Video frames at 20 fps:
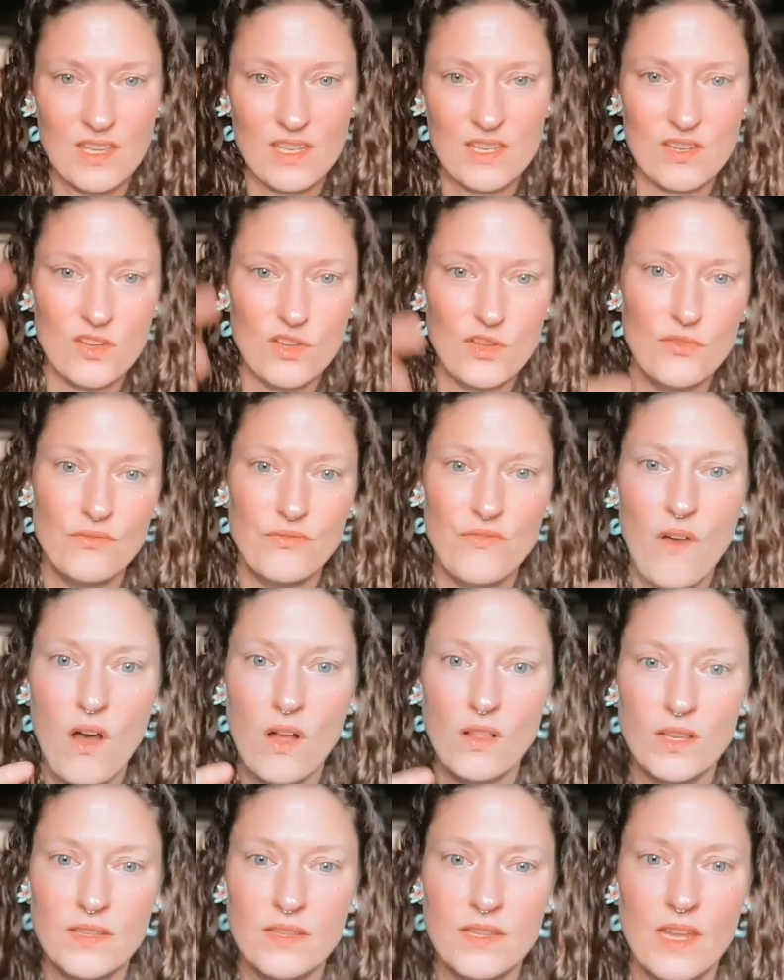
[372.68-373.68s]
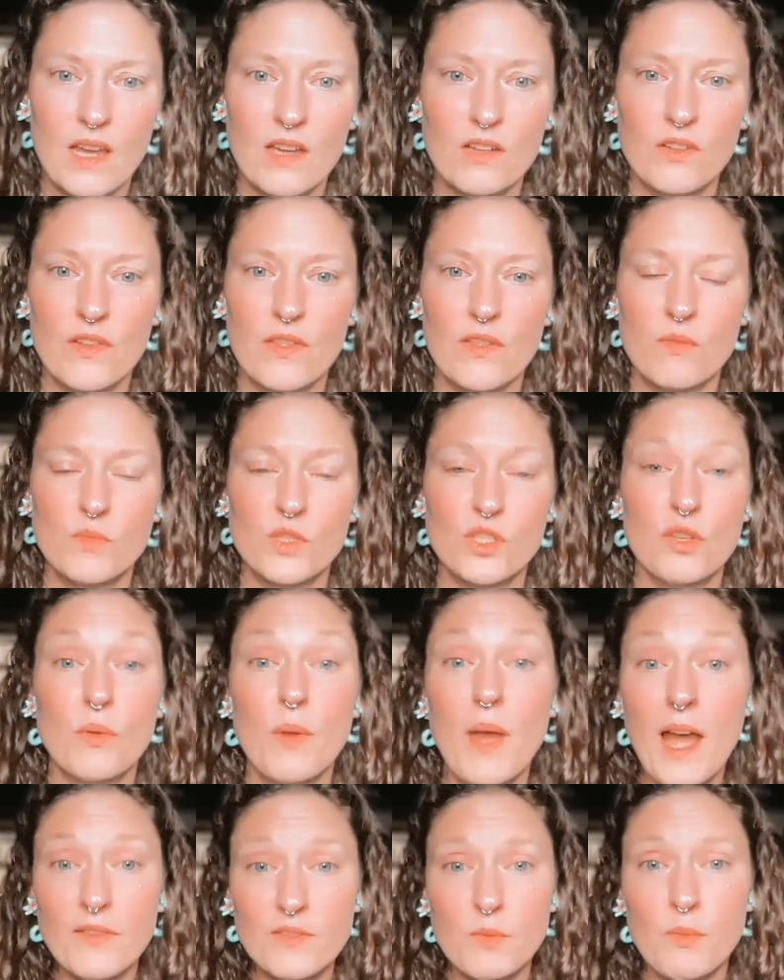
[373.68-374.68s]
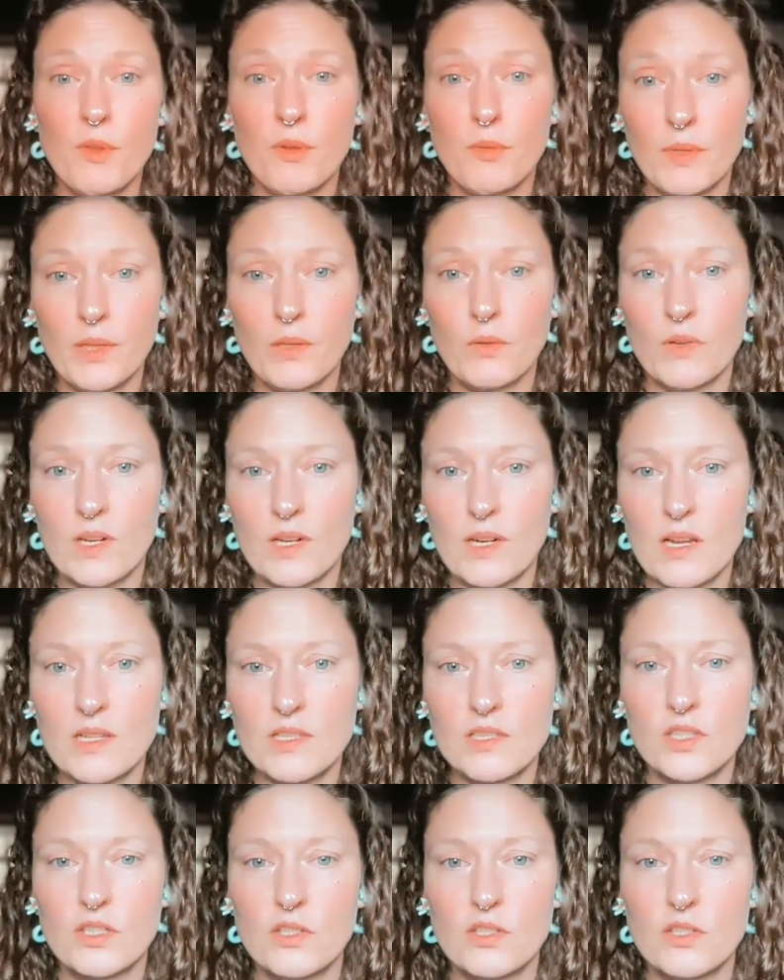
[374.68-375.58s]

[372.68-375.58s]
then you fall in the algorithm. So you have to be really organized.